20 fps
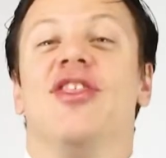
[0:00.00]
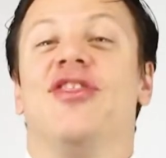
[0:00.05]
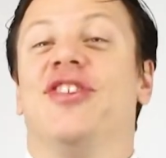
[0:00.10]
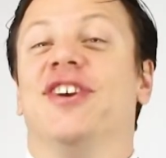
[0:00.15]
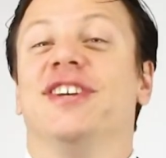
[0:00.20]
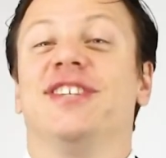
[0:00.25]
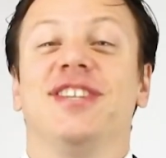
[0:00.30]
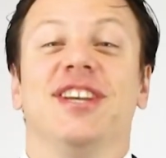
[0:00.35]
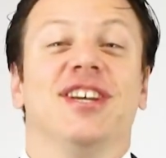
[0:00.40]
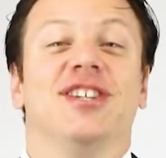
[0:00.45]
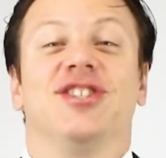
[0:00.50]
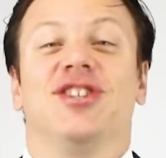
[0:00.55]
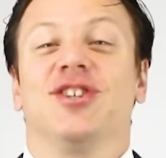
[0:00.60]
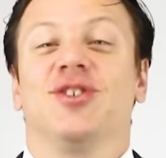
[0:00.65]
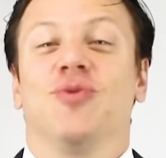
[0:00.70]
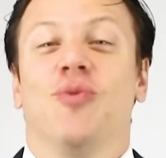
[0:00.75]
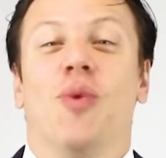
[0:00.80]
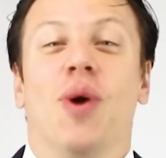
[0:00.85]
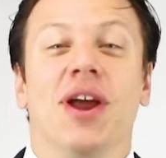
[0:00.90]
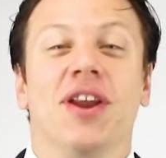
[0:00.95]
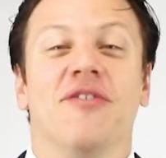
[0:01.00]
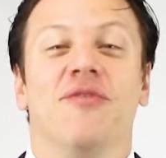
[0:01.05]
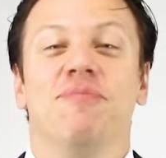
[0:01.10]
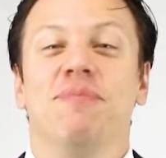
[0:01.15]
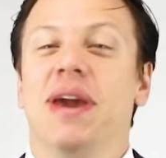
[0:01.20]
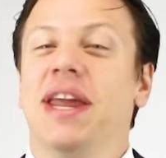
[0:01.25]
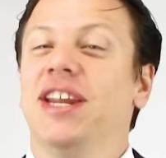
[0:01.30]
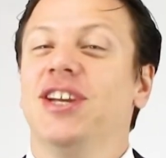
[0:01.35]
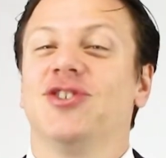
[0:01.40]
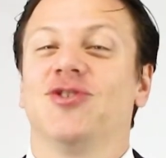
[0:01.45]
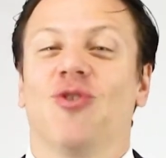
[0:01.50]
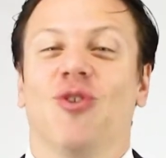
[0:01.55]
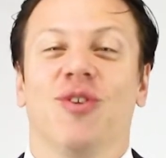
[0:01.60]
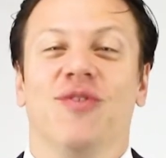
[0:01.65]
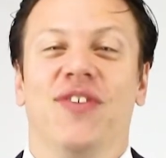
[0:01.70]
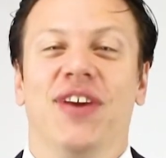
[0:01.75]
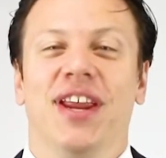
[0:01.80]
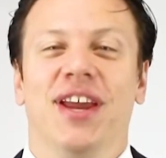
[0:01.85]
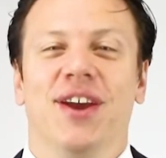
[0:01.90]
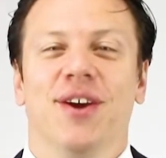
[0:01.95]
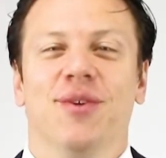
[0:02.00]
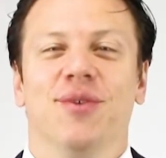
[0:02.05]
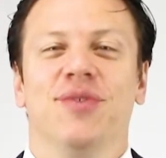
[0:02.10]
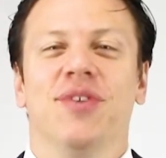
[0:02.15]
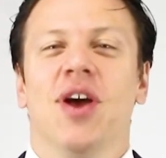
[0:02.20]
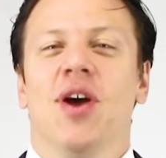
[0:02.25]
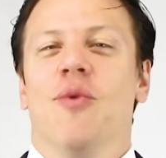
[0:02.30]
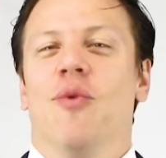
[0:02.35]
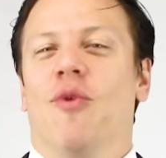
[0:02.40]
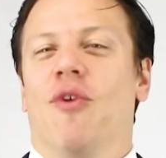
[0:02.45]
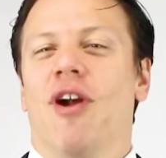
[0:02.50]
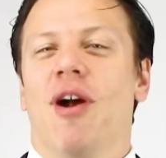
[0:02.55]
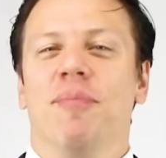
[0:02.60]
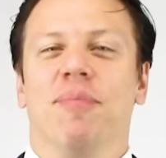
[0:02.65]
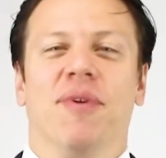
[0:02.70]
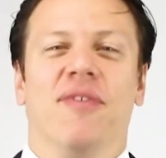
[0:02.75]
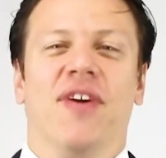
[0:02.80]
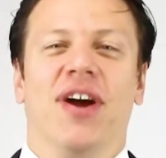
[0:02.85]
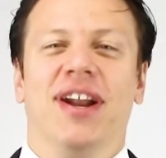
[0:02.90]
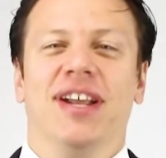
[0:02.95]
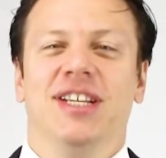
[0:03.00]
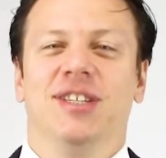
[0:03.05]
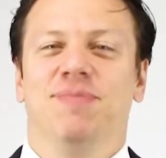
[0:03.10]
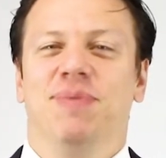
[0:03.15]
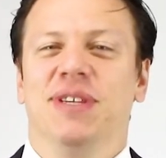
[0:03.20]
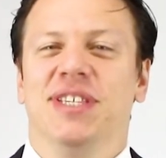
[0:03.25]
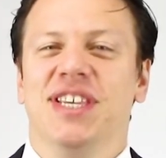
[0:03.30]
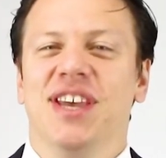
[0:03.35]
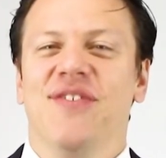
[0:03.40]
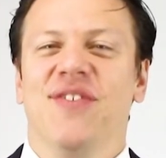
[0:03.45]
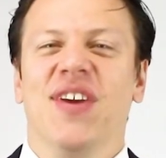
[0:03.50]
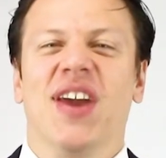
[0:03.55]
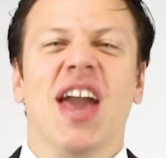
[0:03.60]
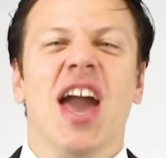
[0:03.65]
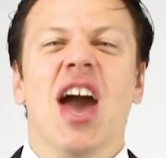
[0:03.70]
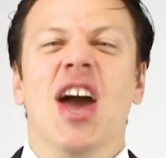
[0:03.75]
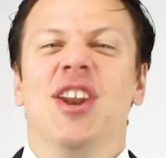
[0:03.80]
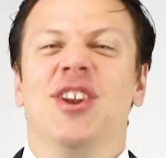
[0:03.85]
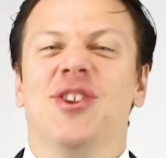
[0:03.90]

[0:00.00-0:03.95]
This is just one of many short videos where I'm providing specific,